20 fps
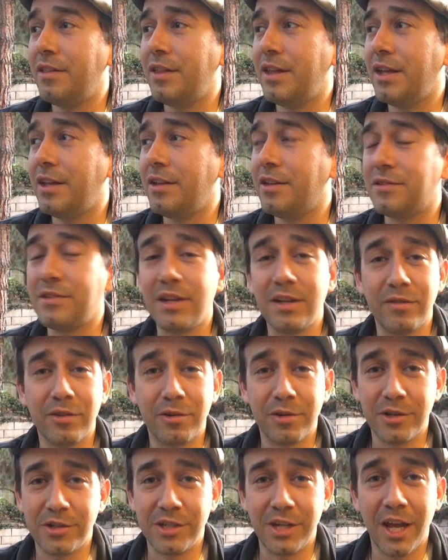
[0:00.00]
then it's not
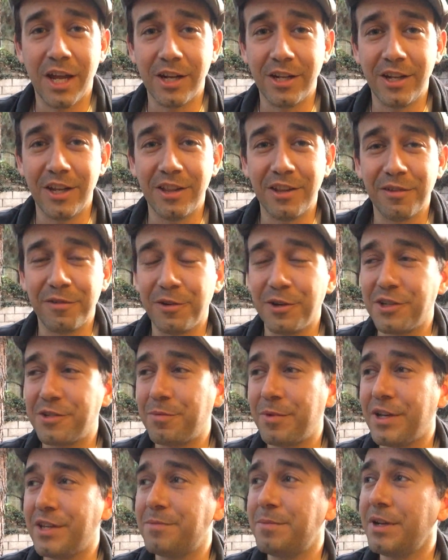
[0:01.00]
even Christianity in the
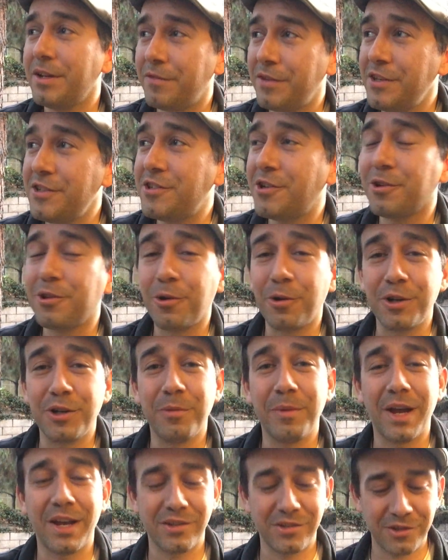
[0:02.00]
first place. But if he is your
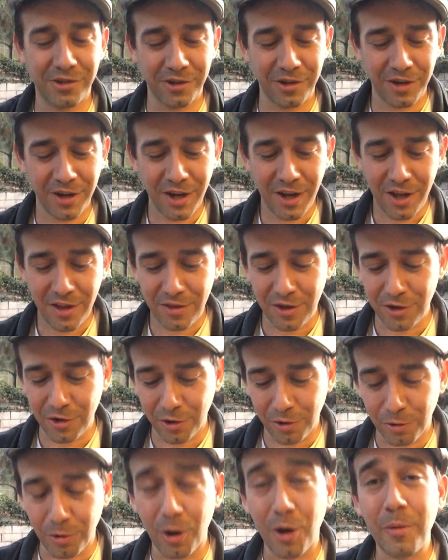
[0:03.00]
Lord, your Master, then
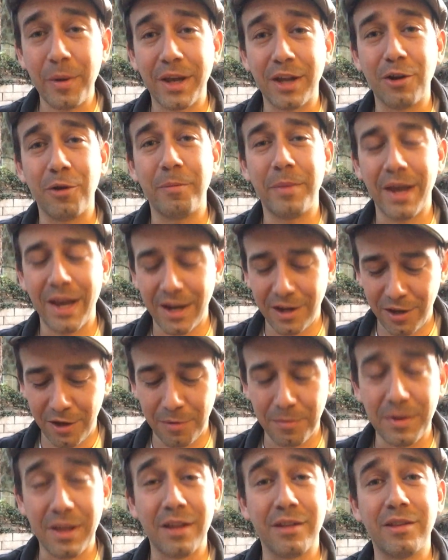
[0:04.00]
you're growing and obeying
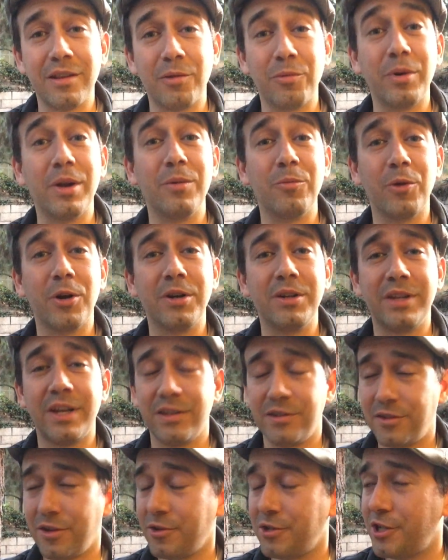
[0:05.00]
him, the written word,
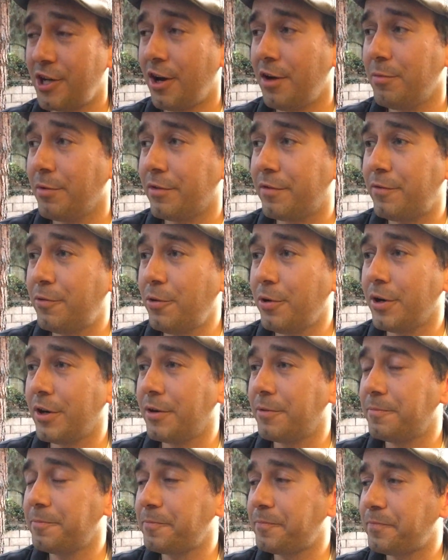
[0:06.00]
as I've shared
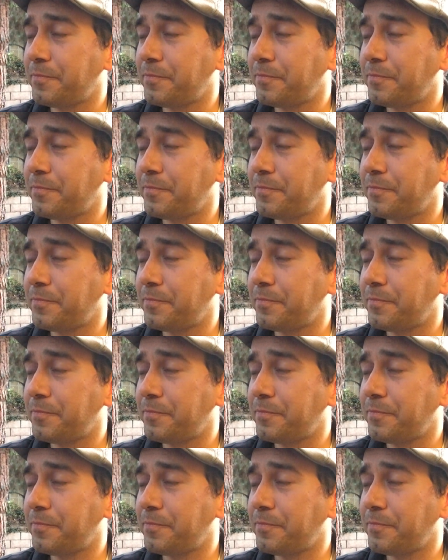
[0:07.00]
before.